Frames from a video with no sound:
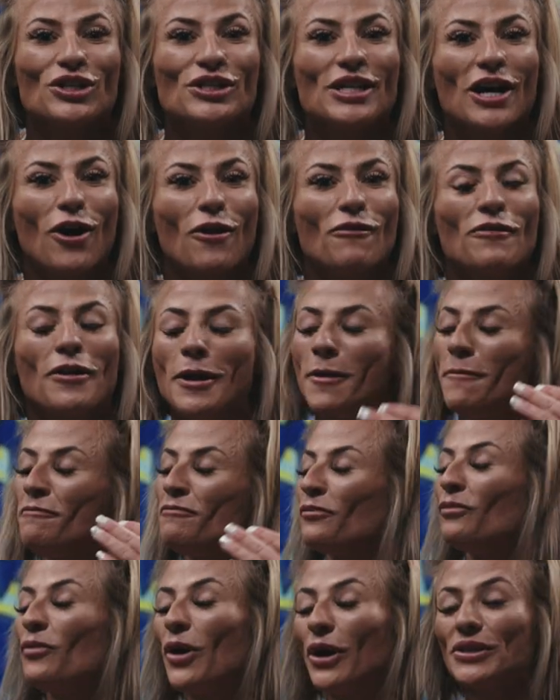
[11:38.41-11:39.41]

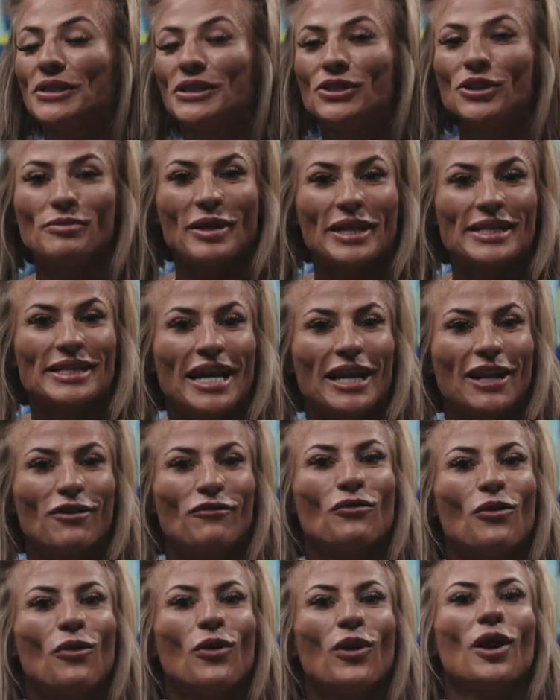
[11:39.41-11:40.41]
yourself while still maintaining
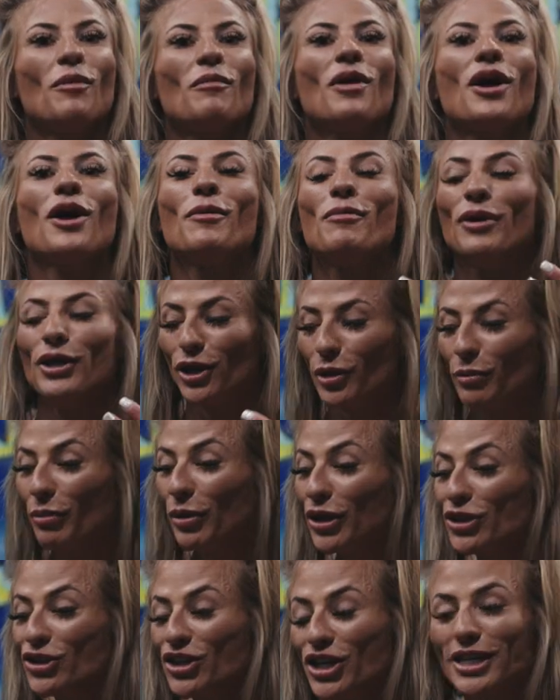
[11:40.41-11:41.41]
form, but you're
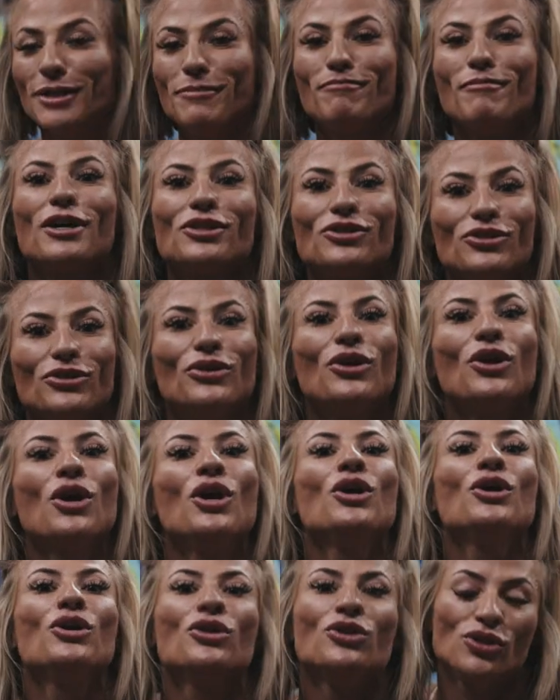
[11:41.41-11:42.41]
pushing the muscle
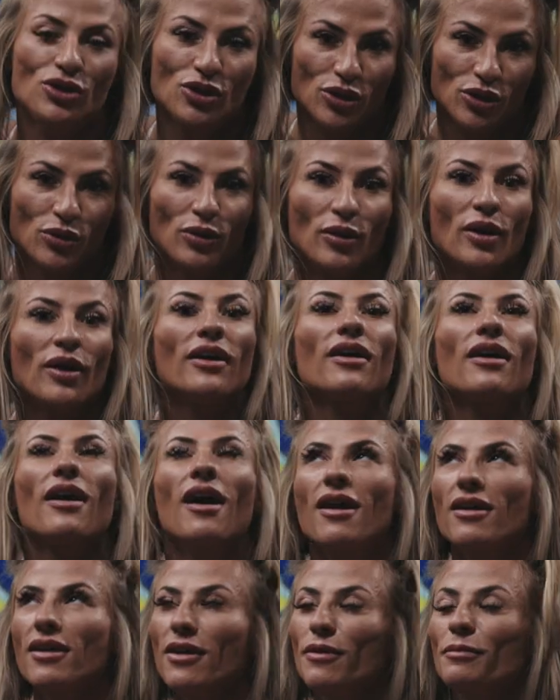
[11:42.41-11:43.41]
to
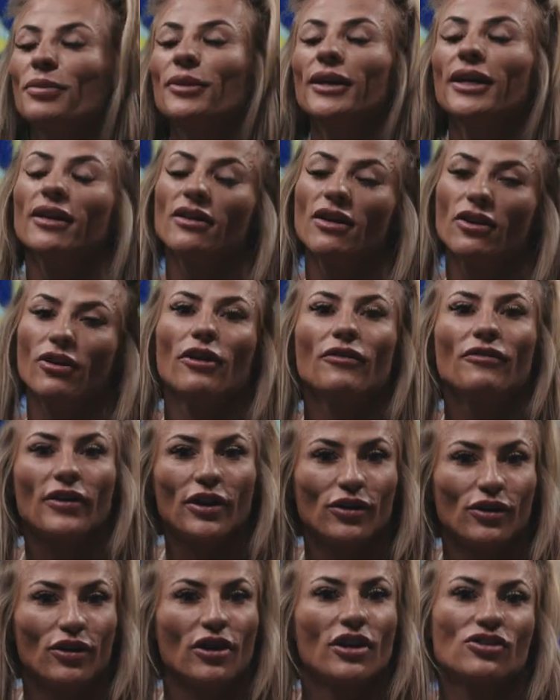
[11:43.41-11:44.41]
complete and utter
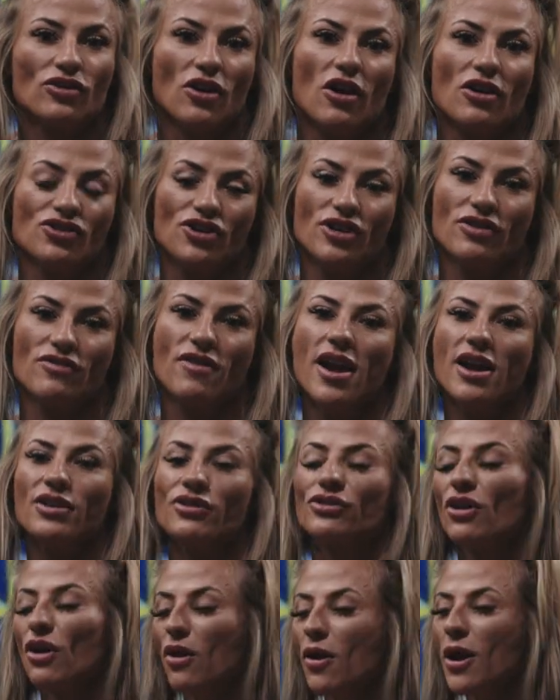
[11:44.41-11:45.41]
failure exhaustion,
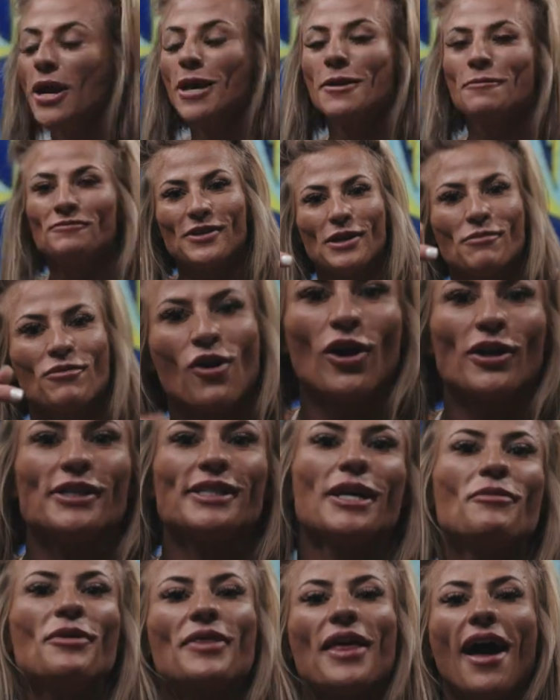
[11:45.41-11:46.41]
right? So same
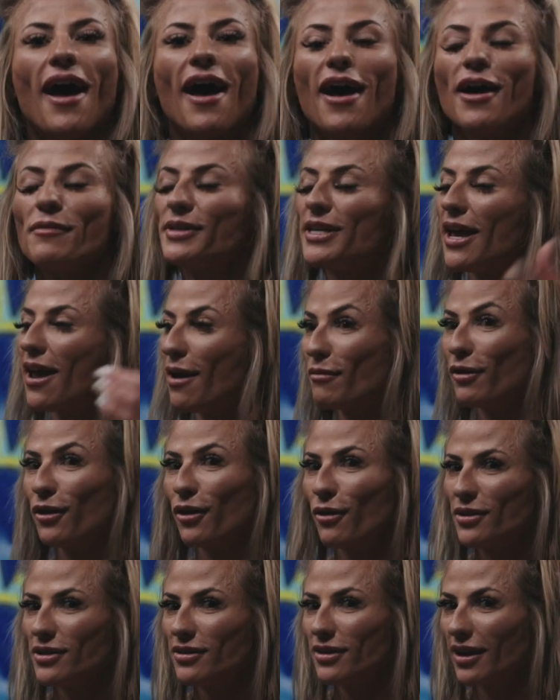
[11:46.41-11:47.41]
concept with abs. I'm
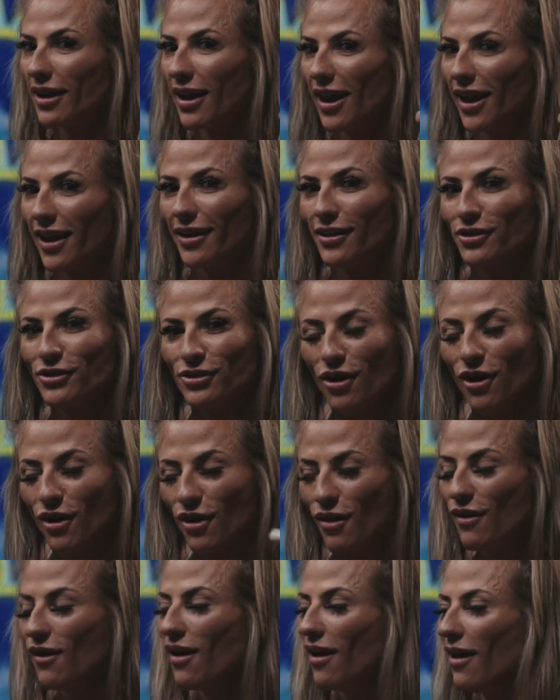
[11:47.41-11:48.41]
gonna go until I can't,
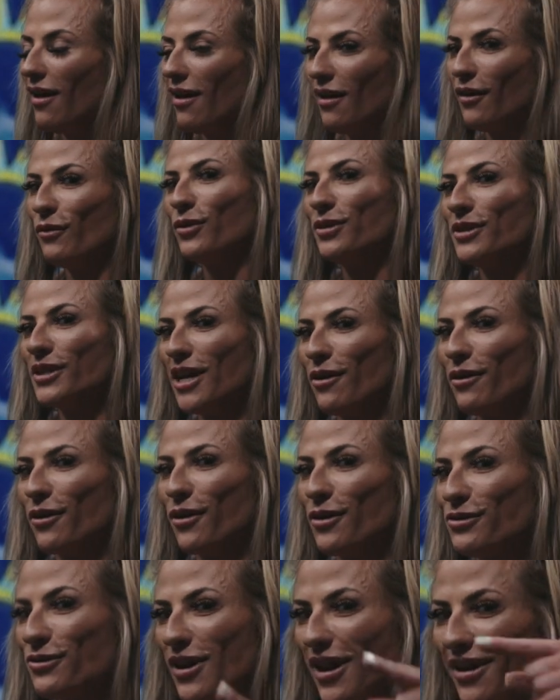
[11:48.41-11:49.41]
so we'll see how it
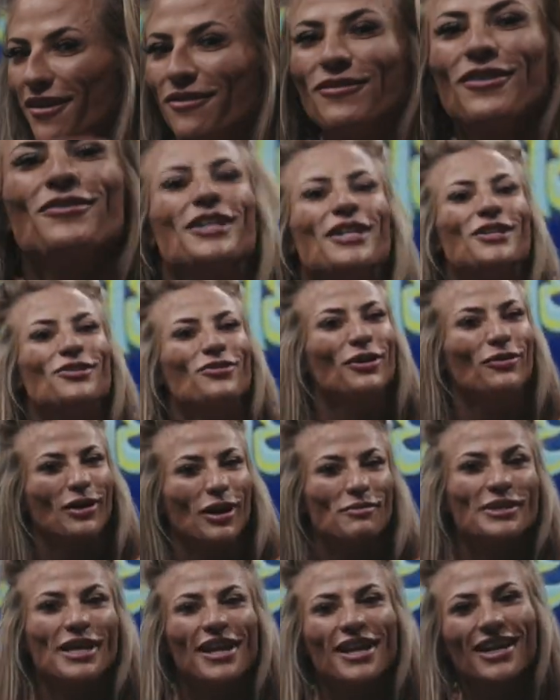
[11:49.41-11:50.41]
goes, right? 15 to 20
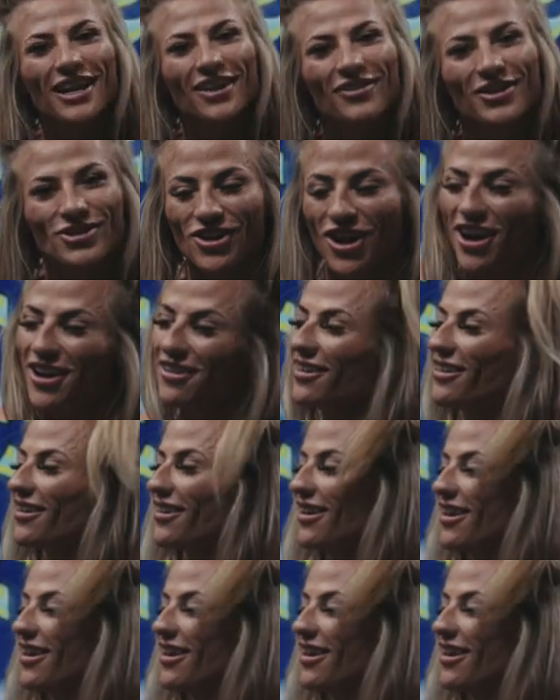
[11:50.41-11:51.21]
reps, give it a shot.